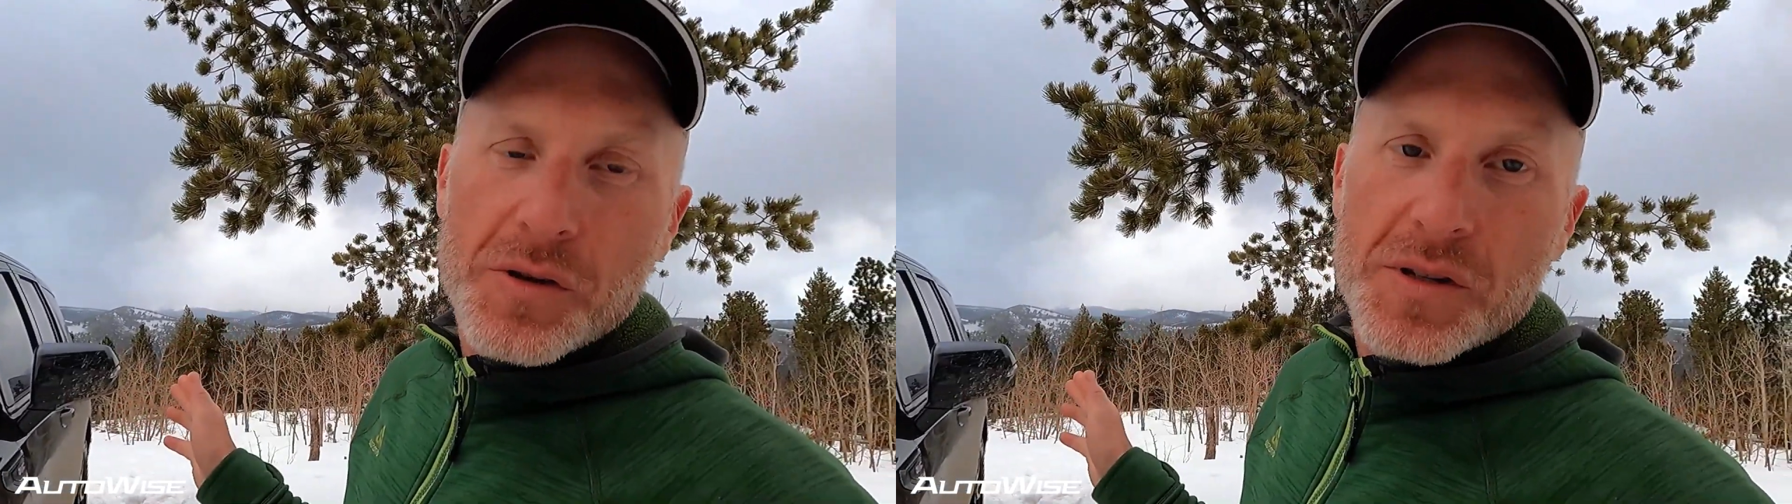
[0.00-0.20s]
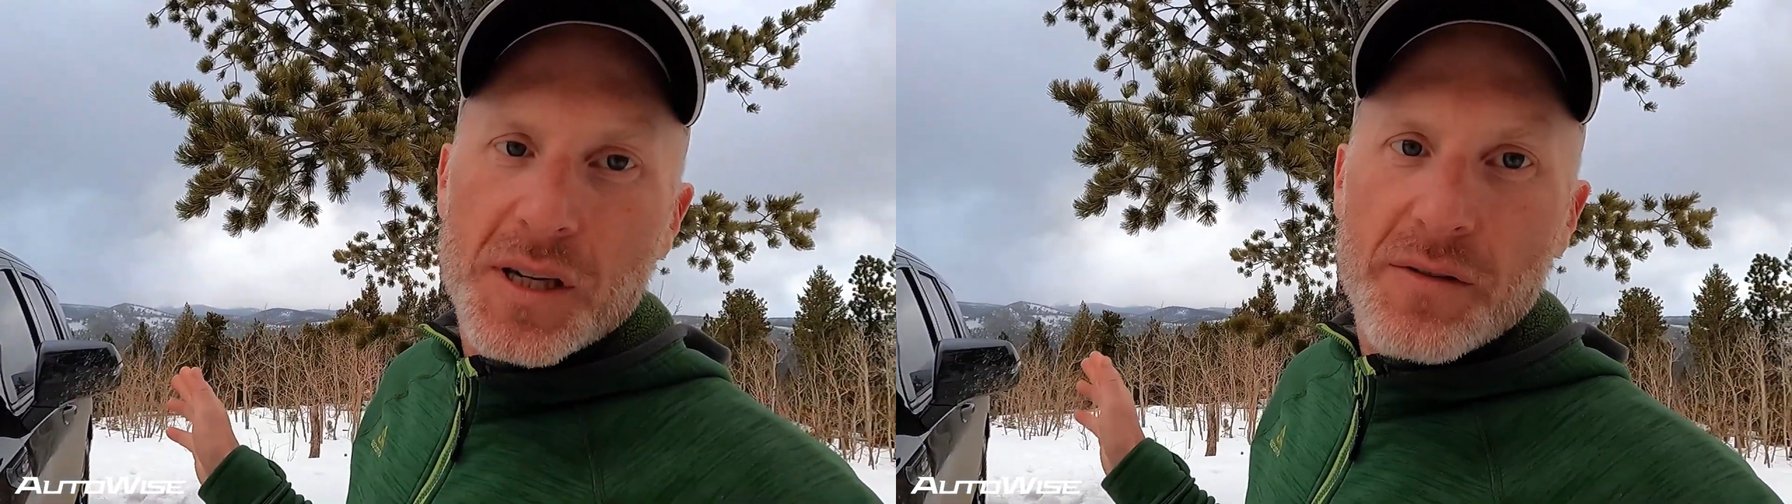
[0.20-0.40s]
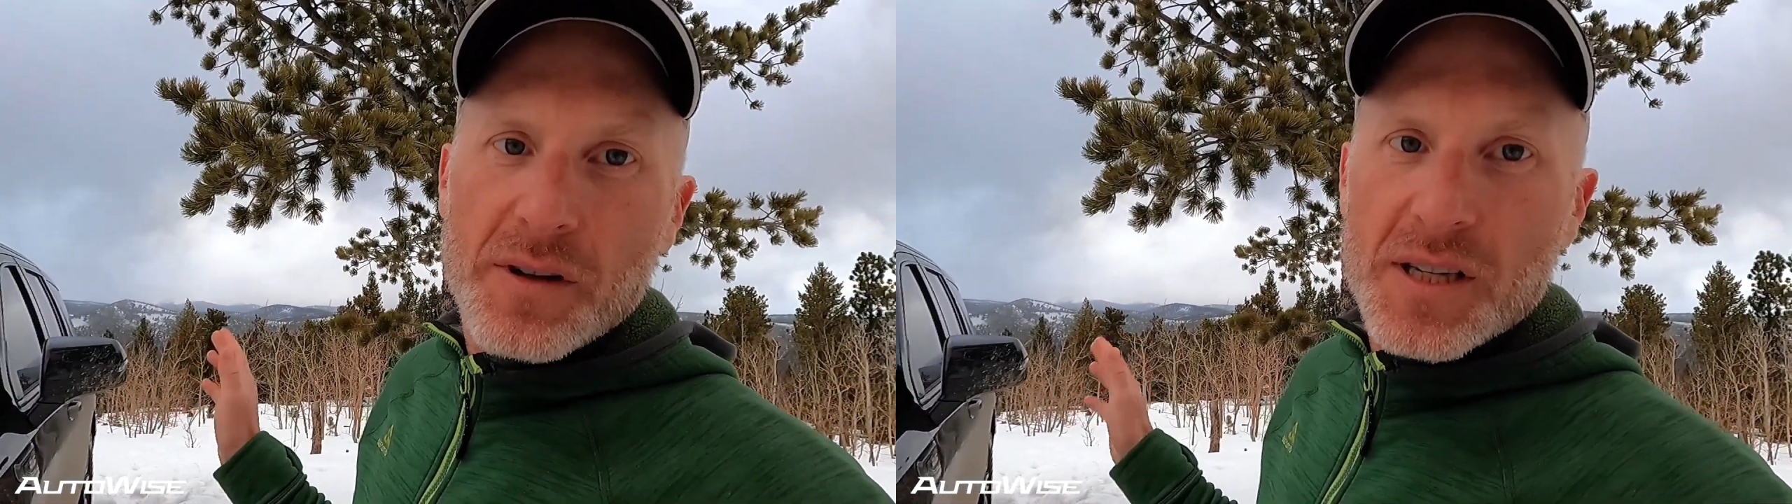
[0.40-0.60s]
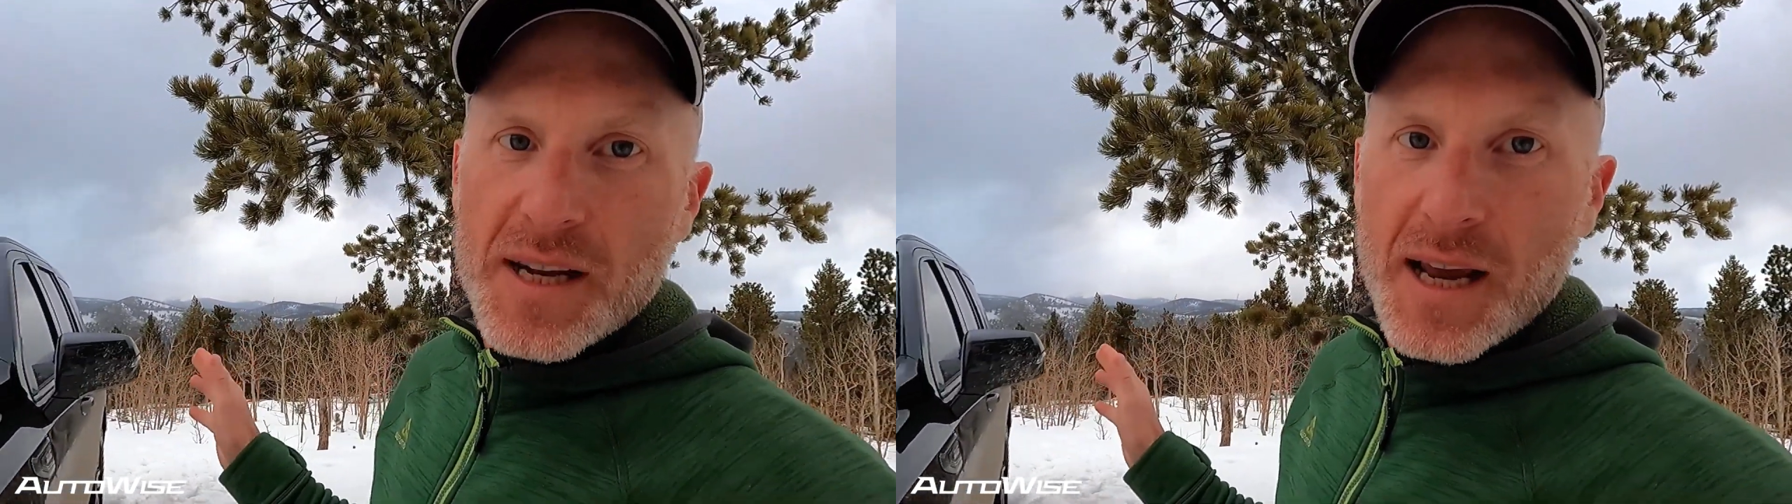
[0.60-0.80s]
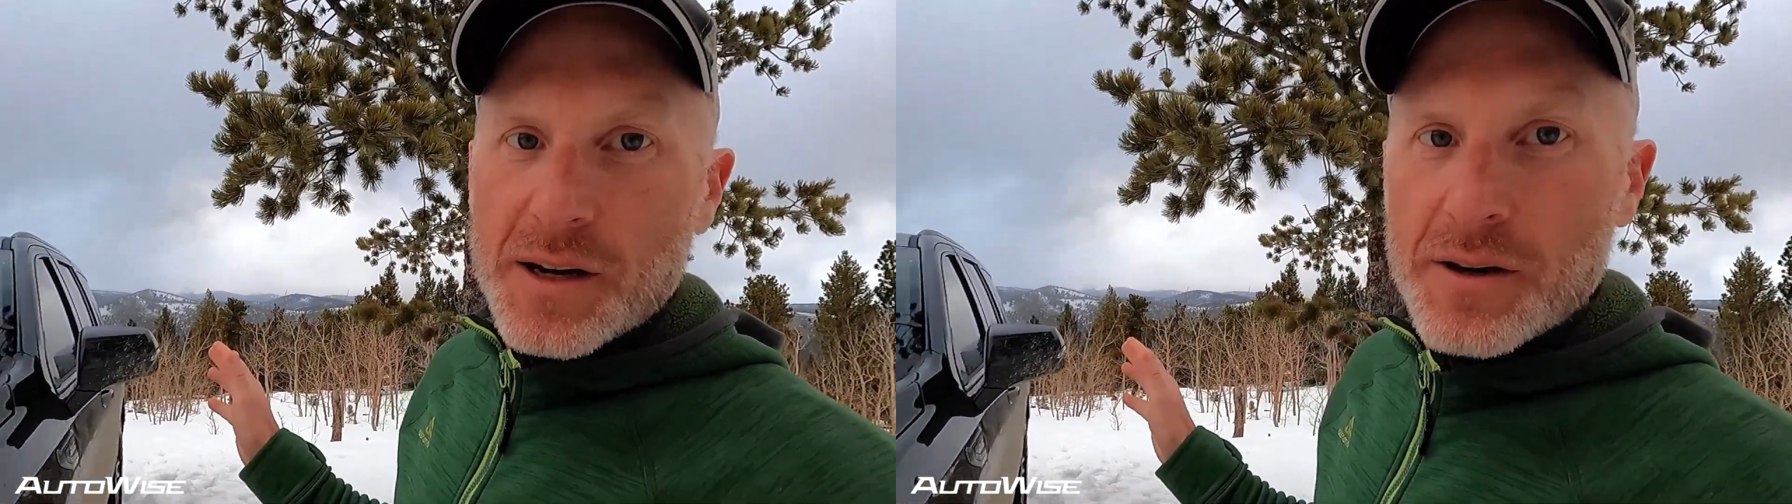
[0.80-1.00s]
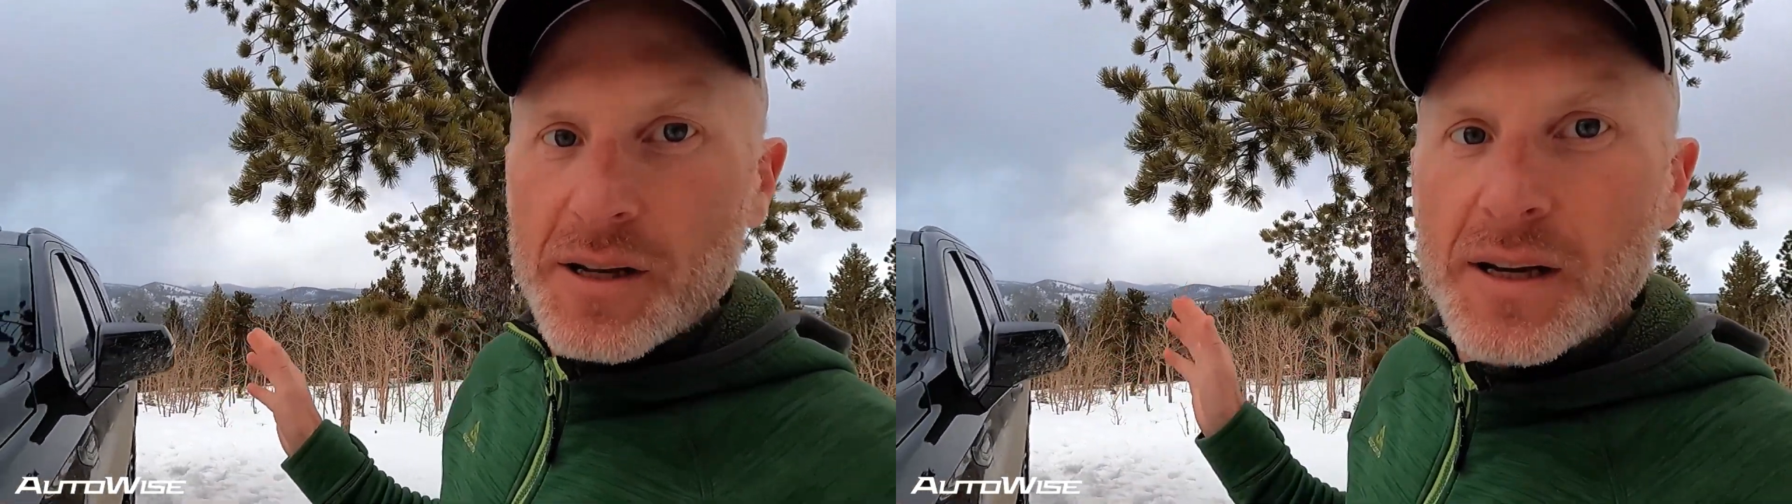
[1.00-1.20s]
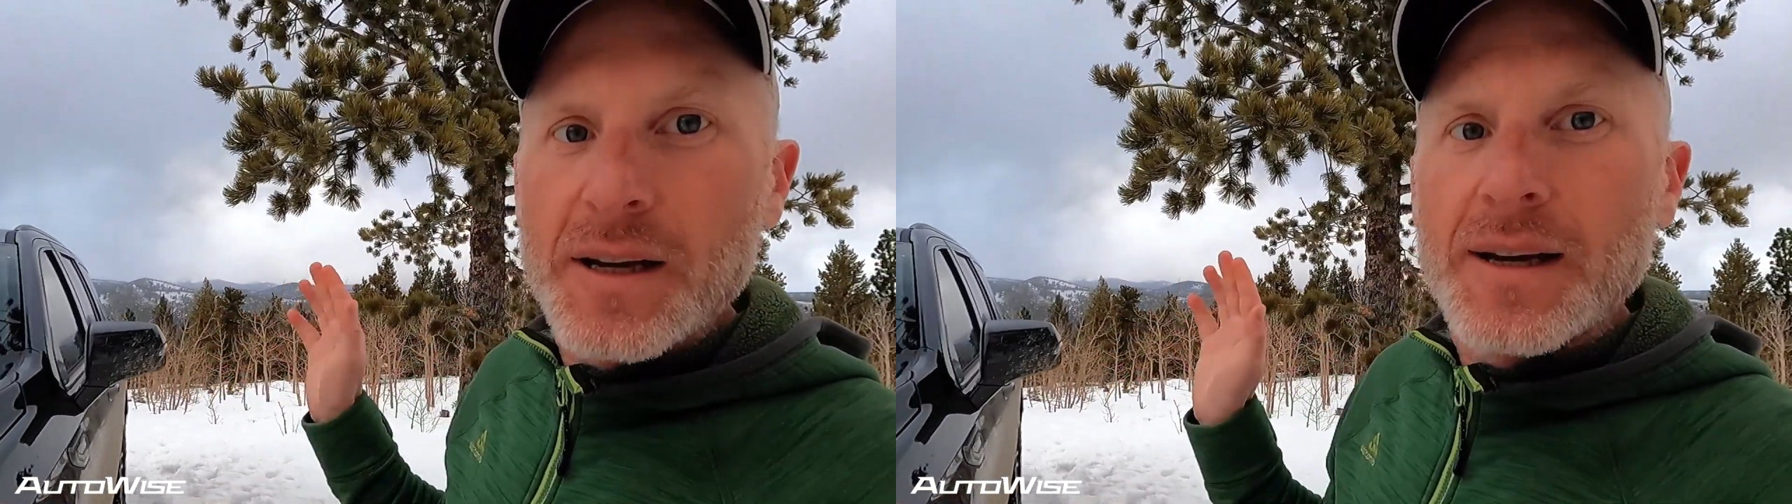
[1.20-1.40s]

receiver, standard.